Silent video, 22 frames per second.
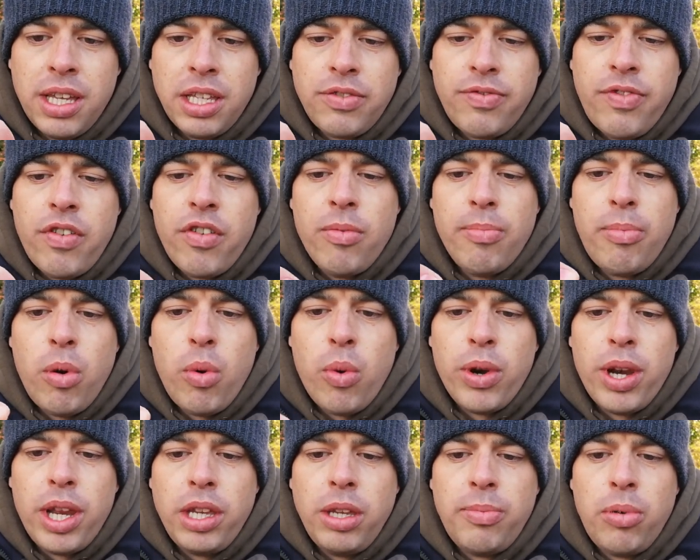It's very
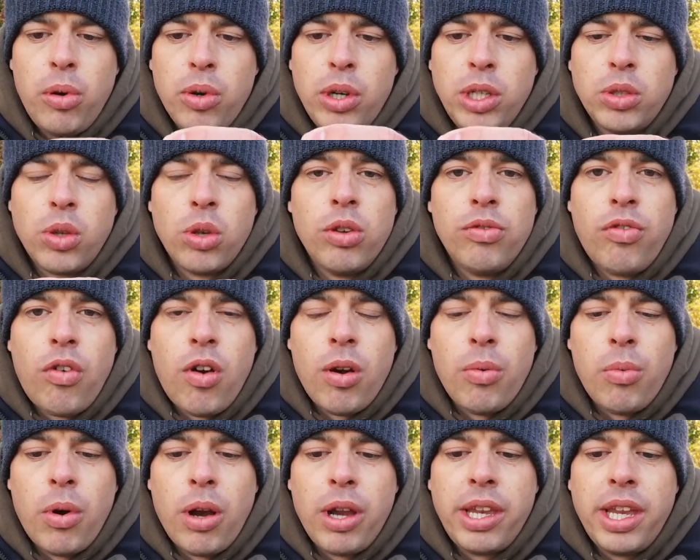important that you put these on the
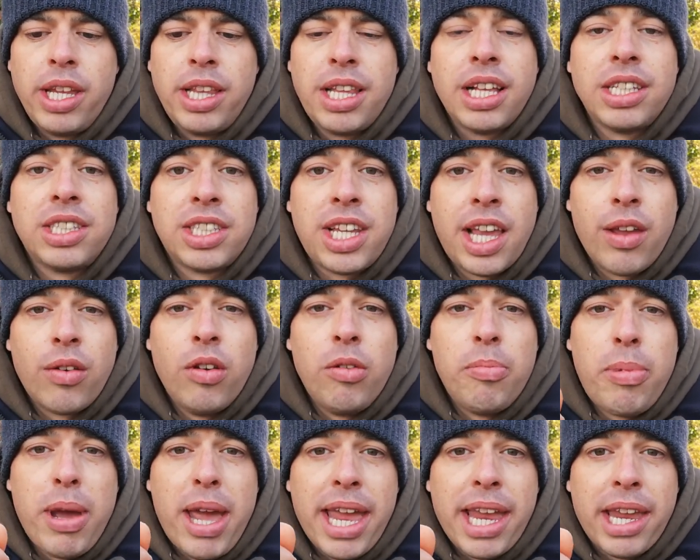right way. It does say on
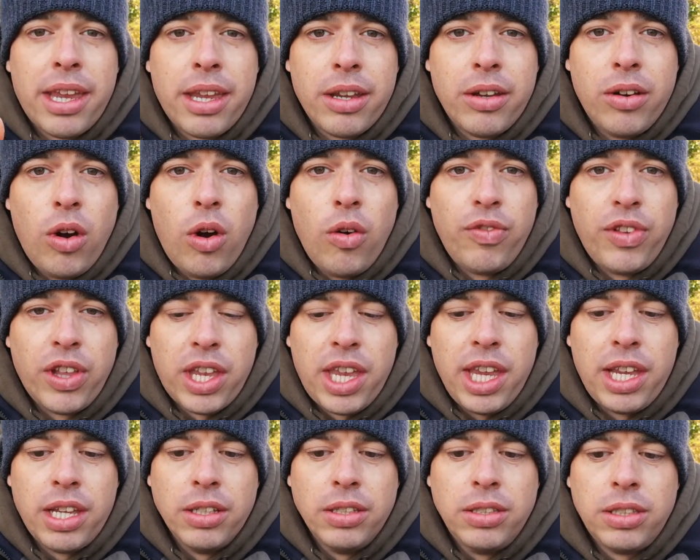the back of the
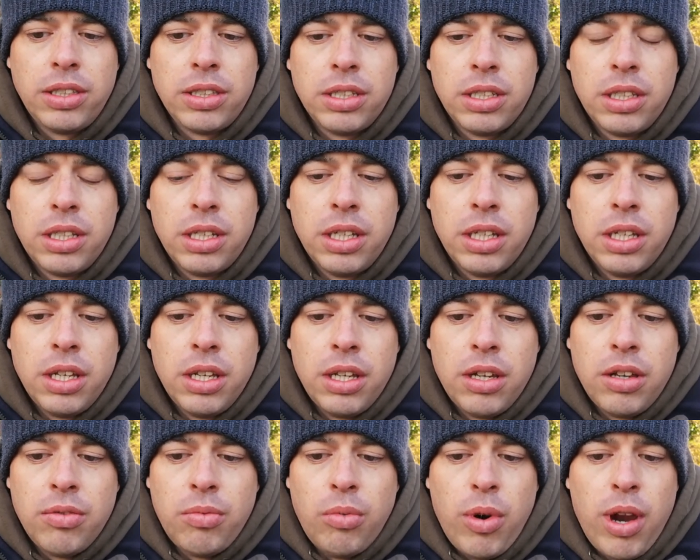kickers,
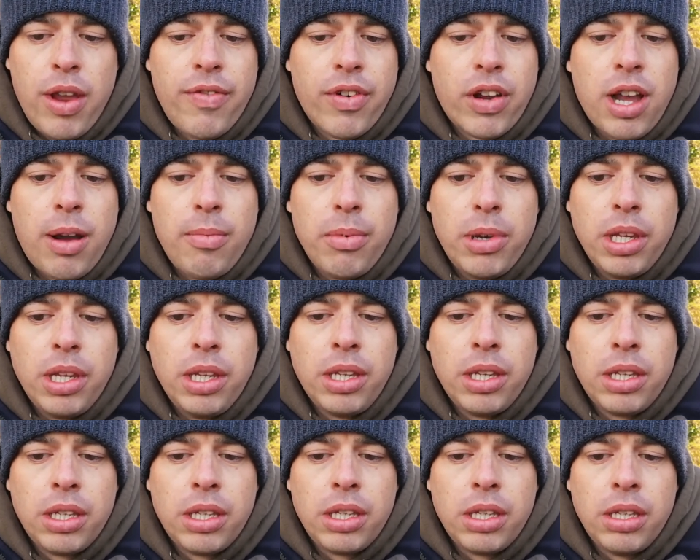whatever
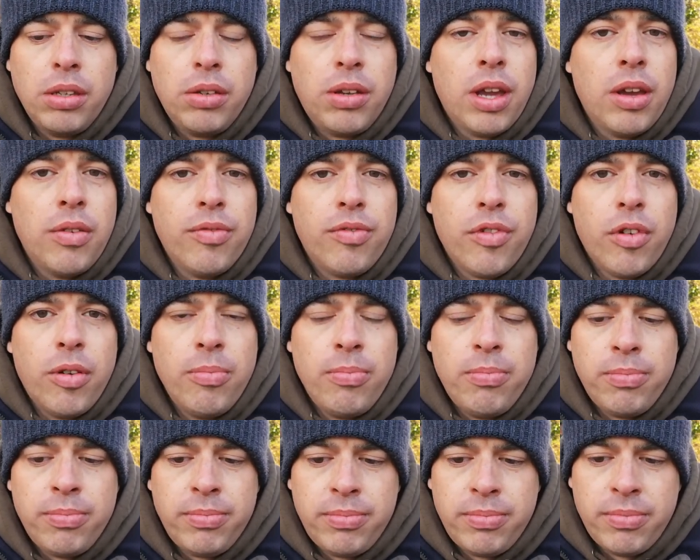company you get them from,